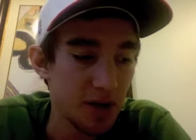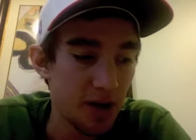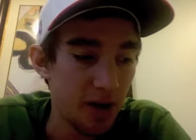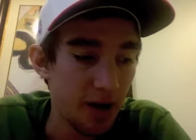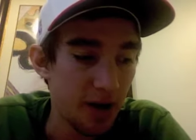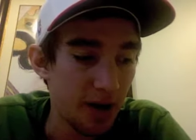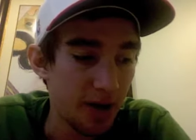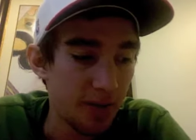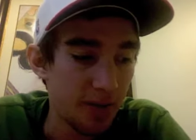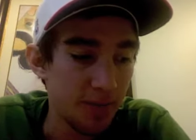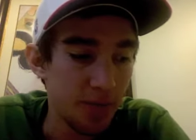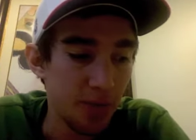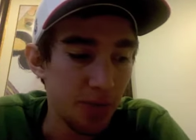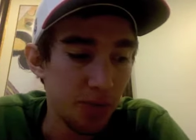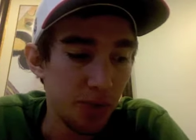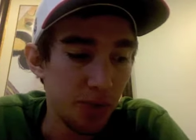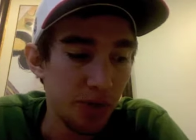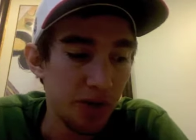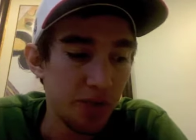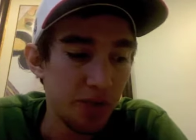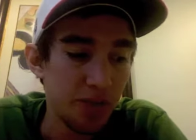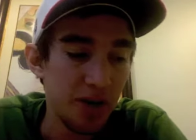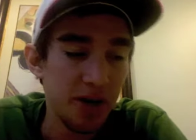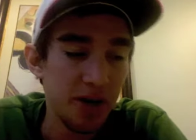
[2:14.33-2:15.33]

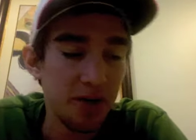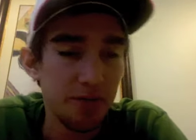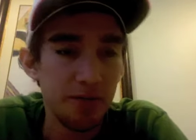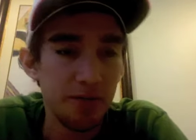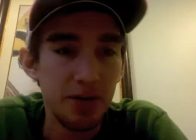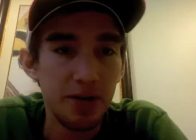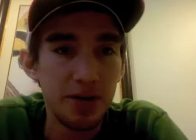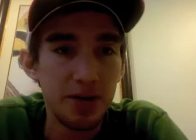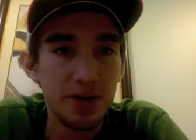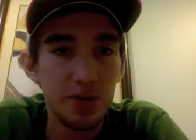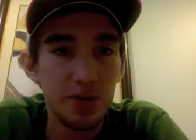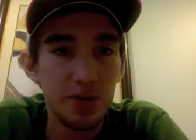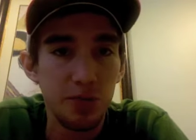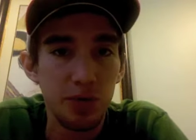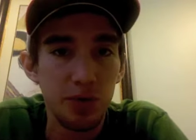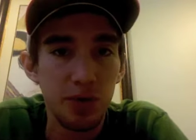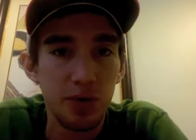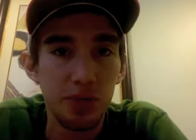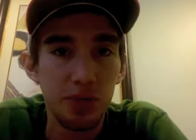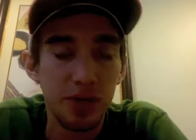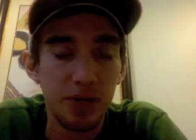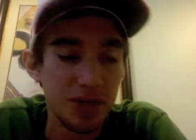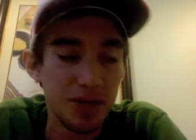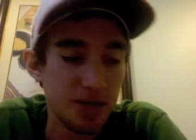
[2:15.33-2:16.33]
employee benefits,
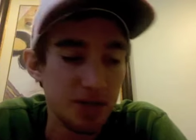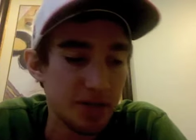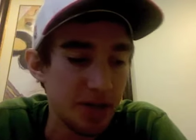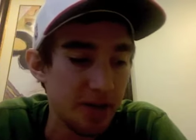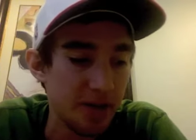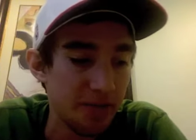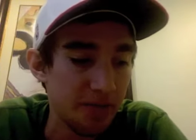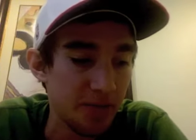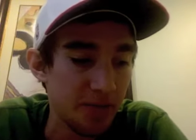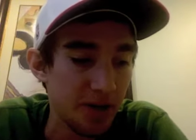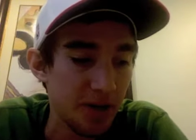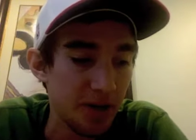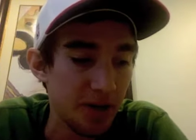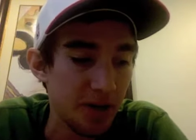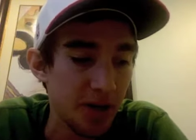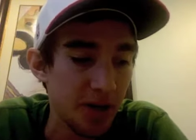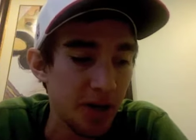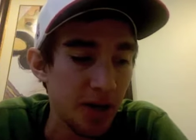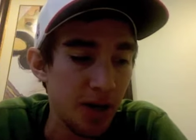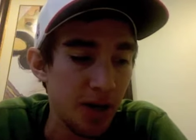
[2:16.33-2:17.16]
workplace safety,